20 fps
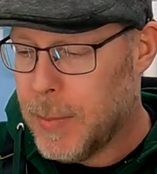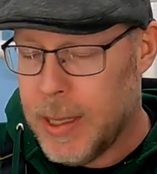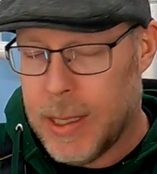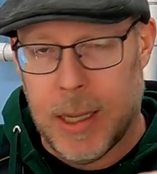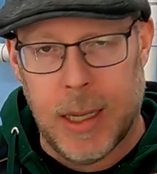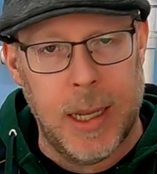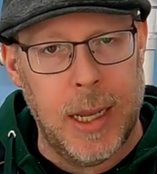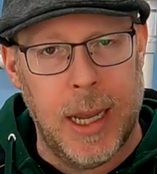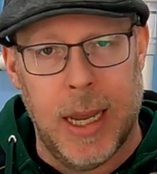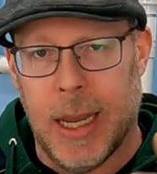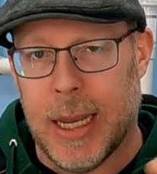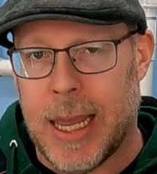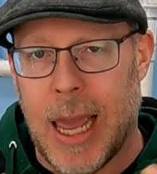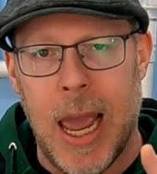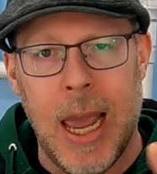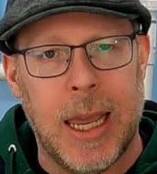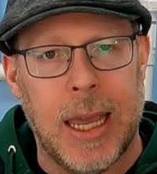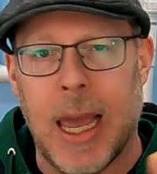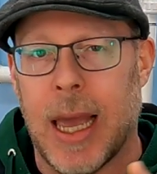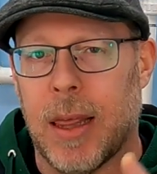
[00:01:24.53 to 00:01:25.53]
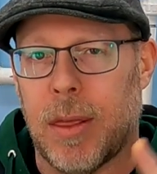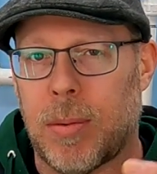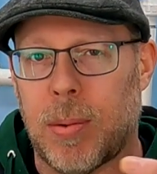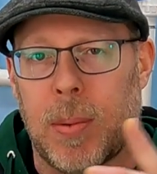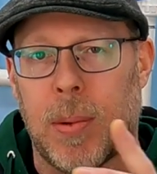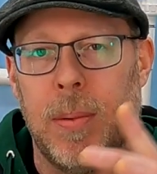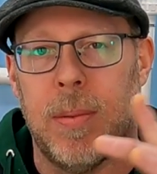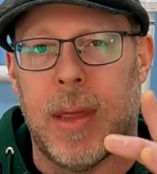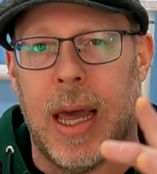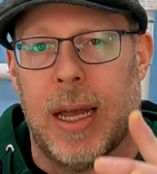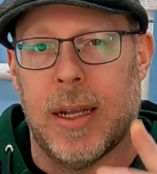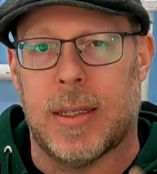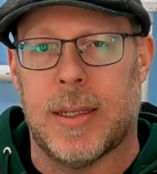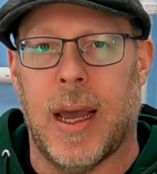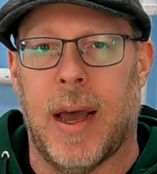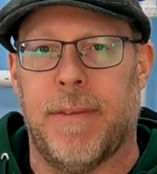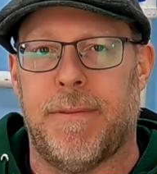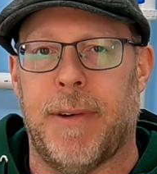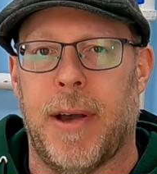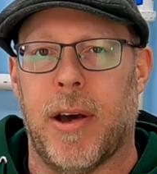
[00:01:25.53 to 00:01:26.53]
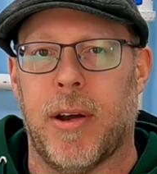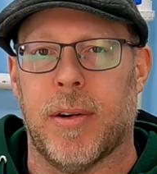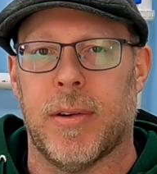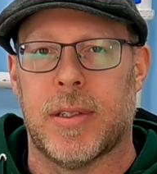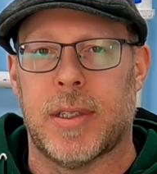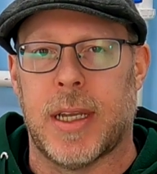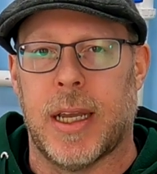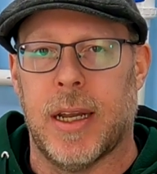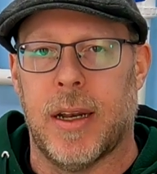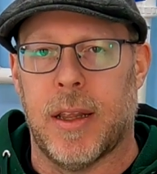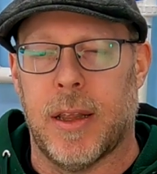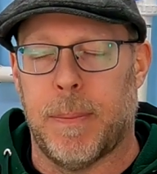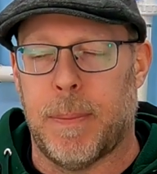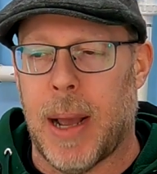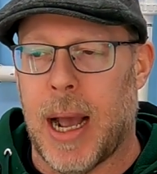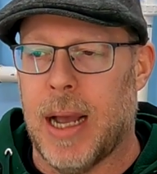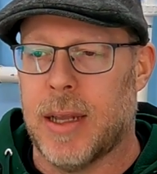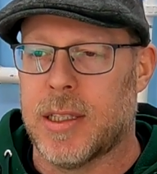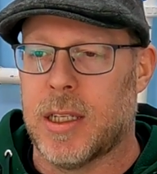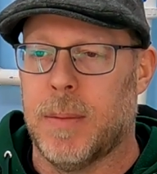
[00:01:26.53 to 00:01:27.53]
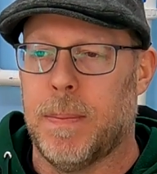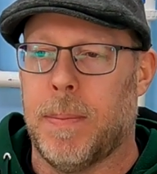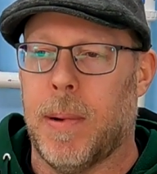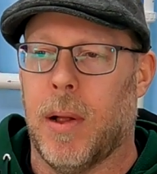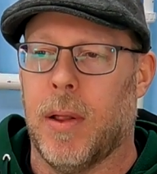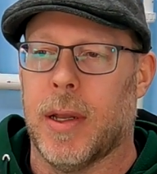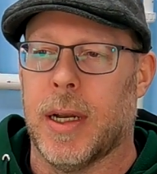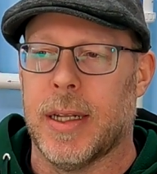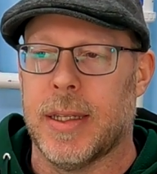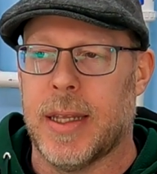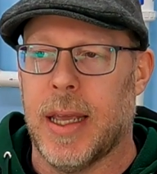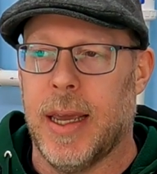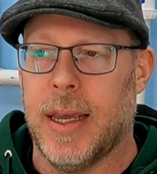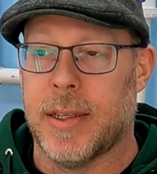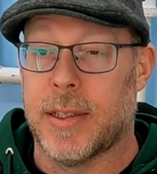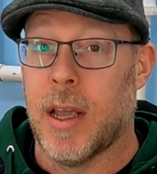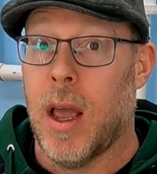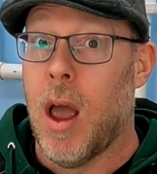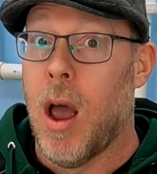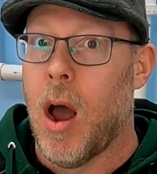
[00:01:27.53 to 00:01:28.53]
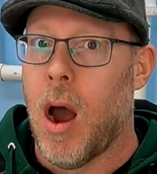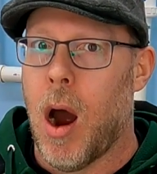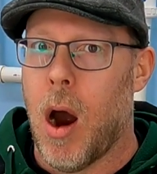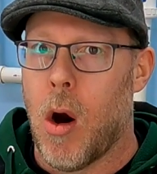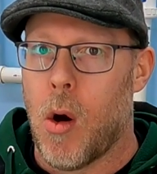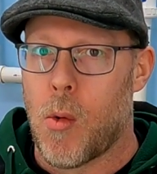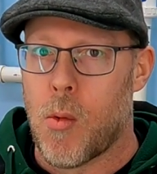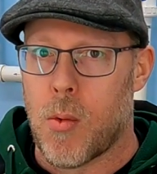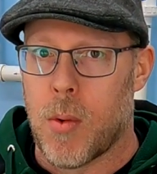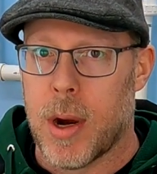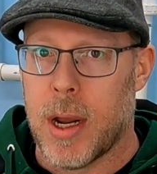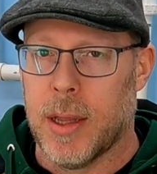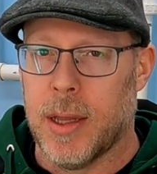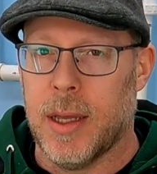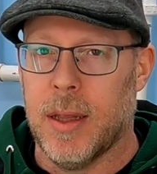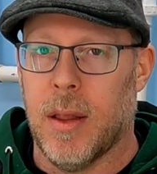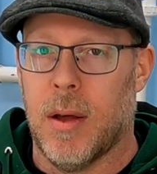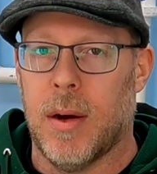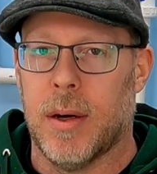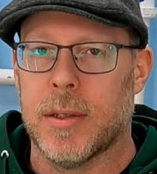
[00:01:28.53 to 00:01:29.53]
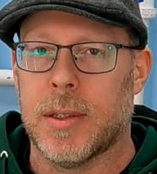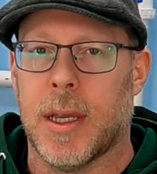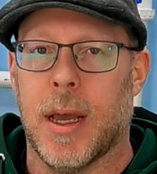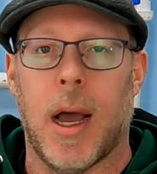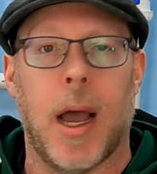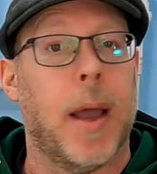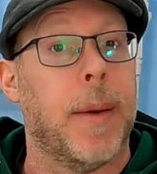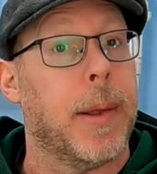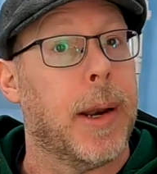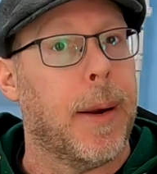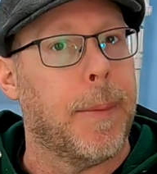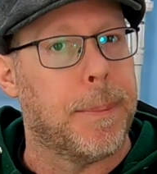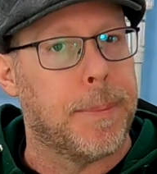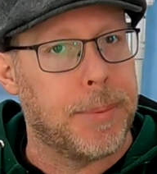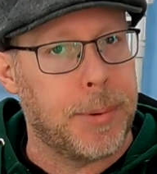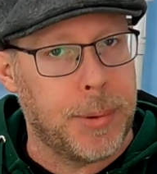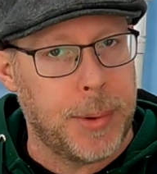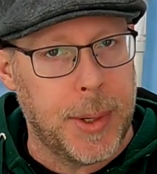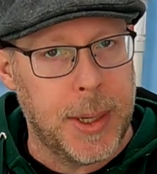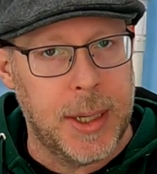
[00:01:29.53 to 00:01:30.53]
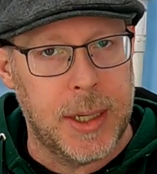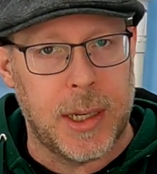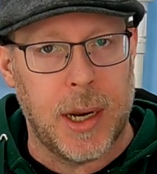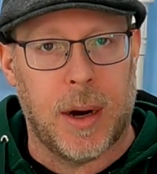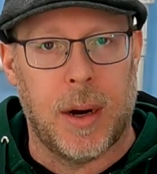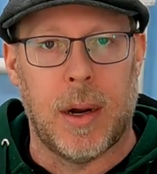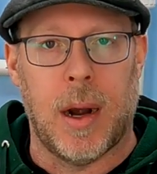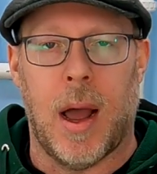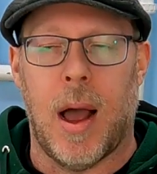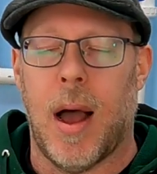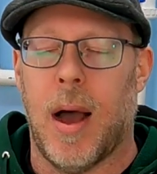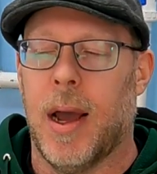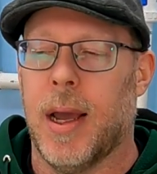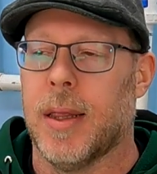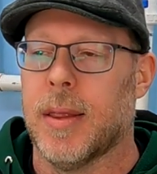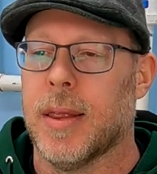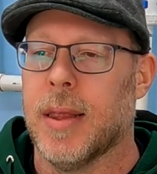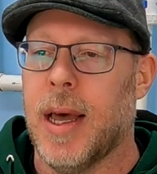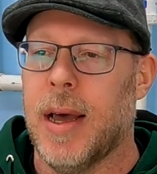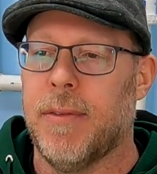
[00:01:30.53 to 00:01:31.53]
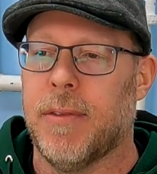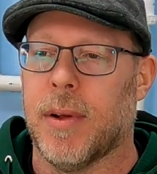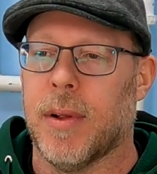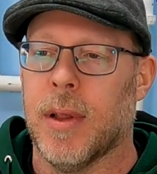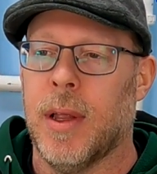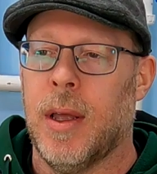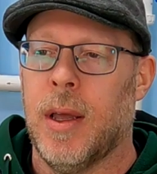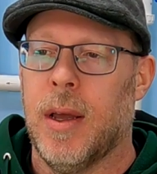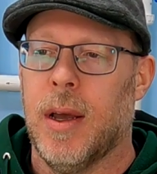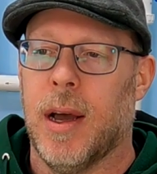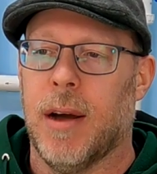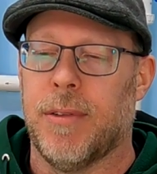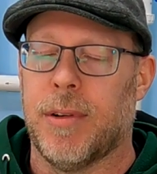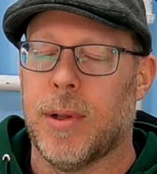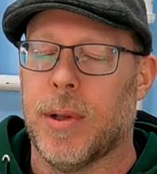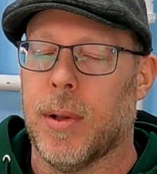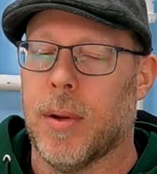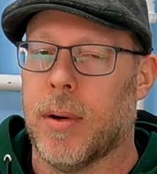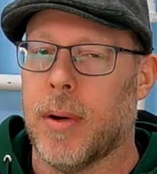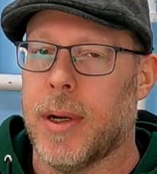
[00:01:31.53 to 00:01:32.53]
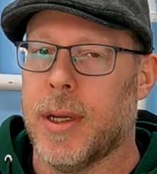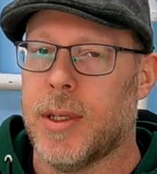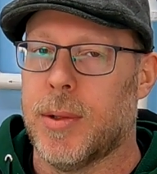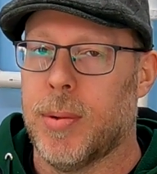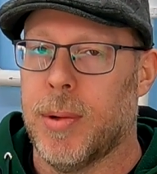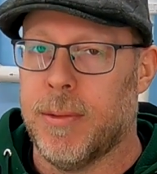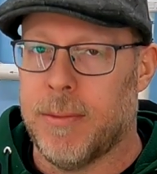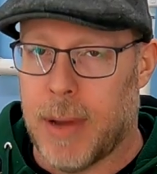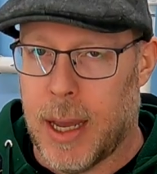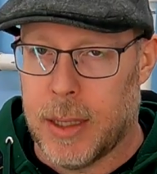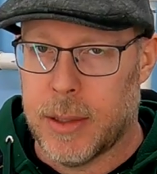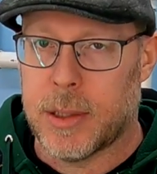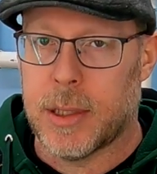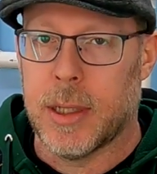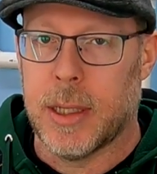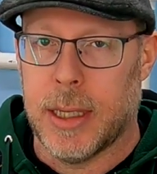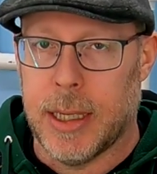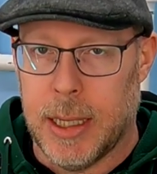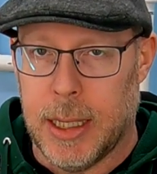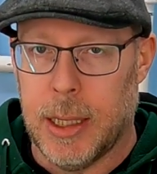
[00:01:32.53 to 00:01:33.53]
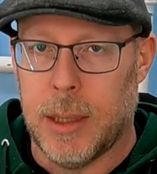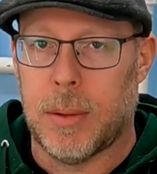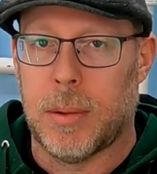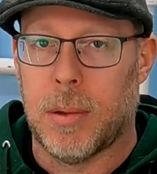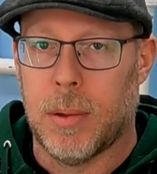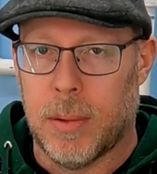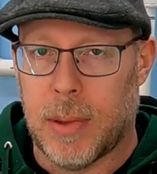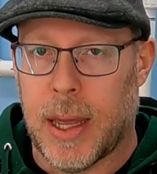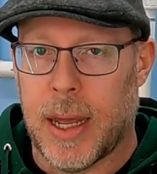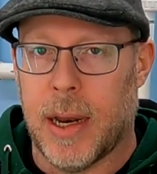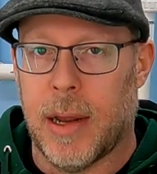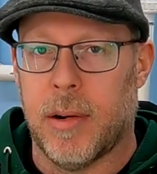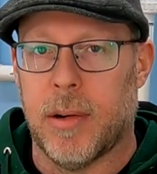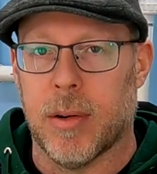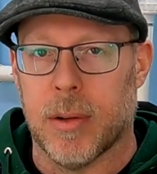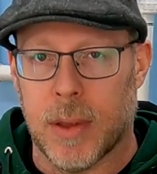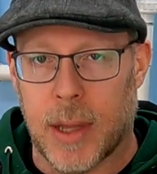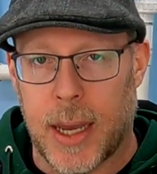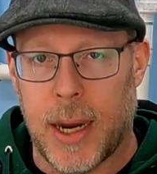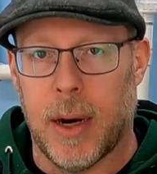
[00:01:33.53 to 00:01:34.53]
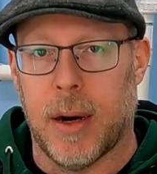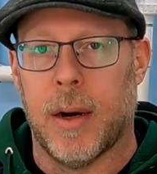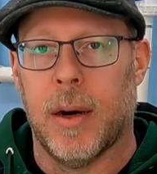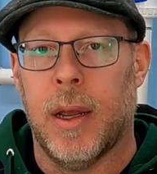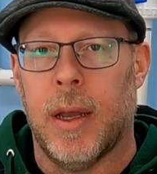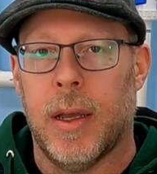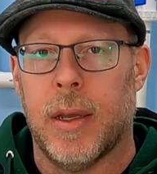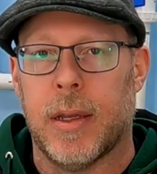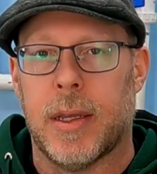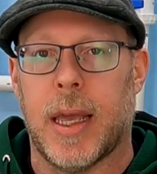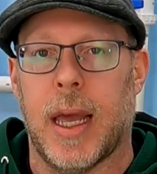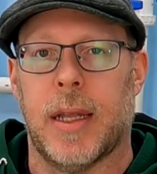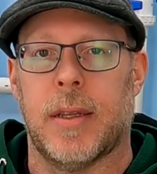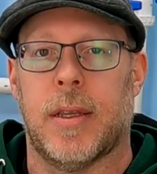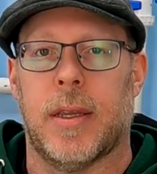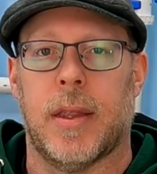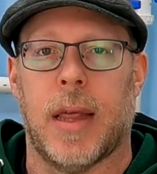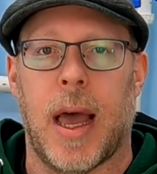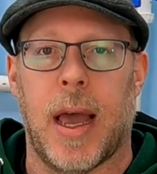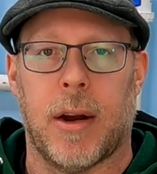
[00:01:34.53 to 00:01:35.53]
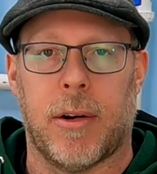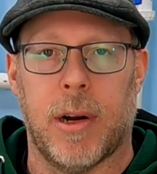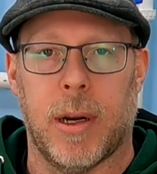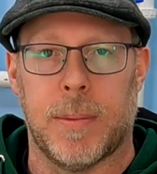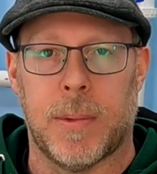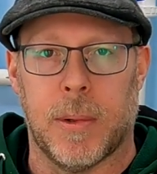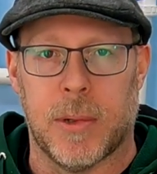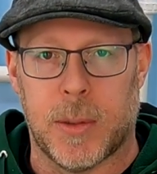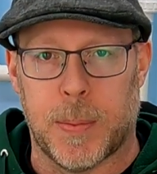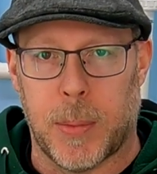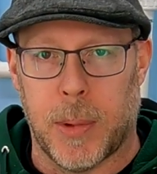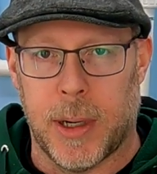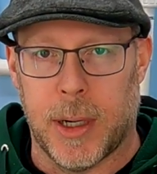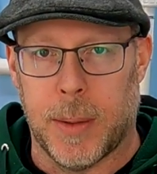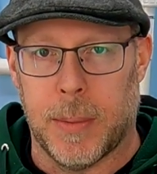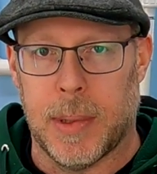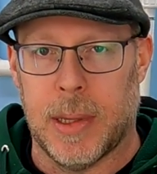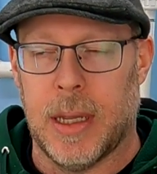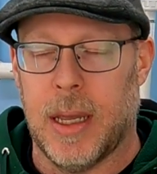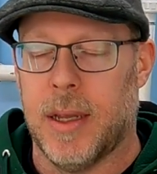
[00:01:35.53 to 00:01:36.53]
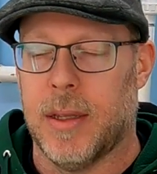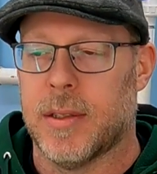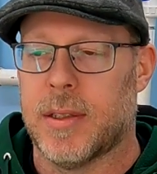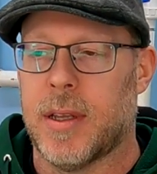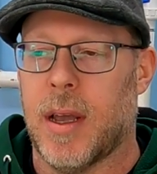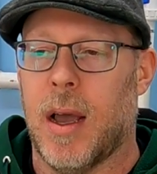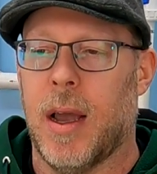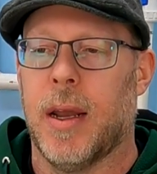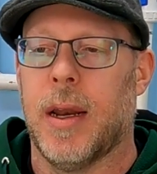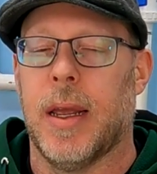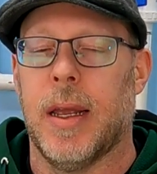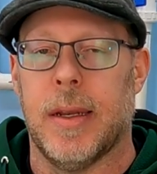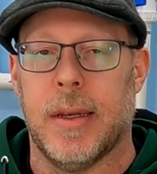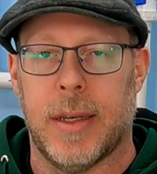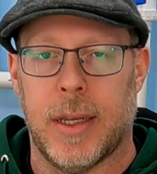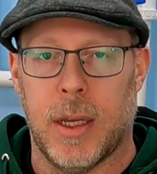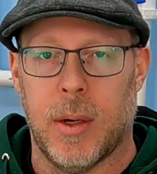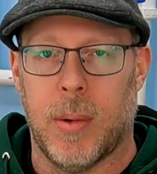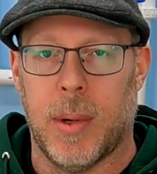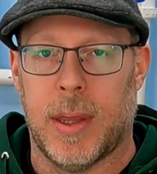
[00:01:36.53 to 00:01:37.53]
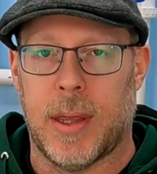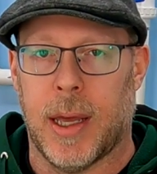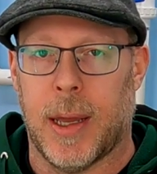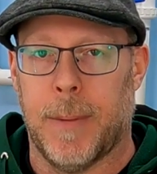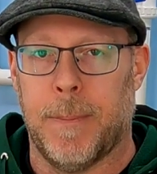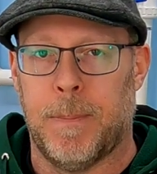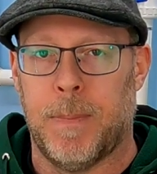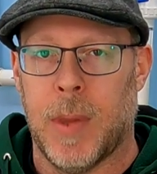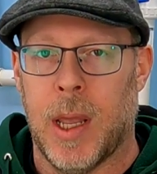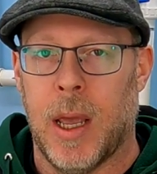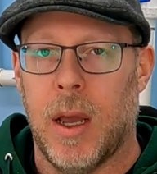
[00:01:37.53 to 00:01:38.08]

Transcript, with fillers: it, it can't get through that tough outer skin of the basketball, and it takes a really long time and a pretty darn high level of chlorine to eventually eat through that outer layer, get to that Cryptosporidium in, inside and deal with it.